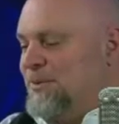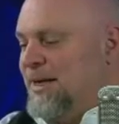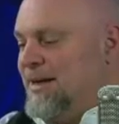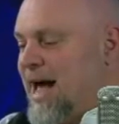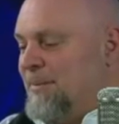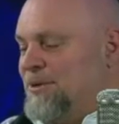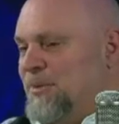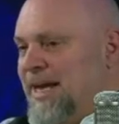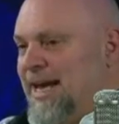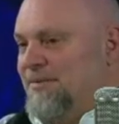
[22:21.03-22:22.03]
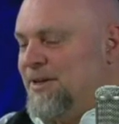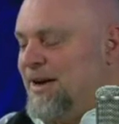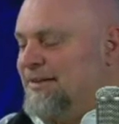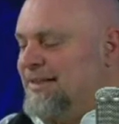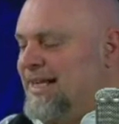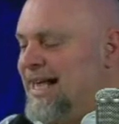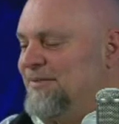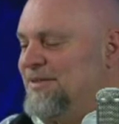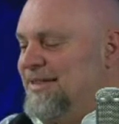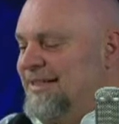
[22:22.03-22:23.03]
we, comics we have here on the
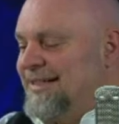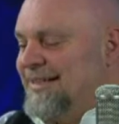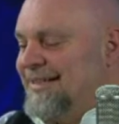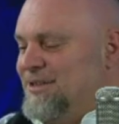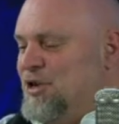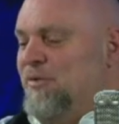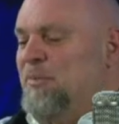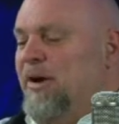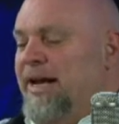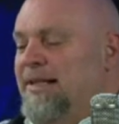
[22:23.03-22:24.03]
left, do you ever pray,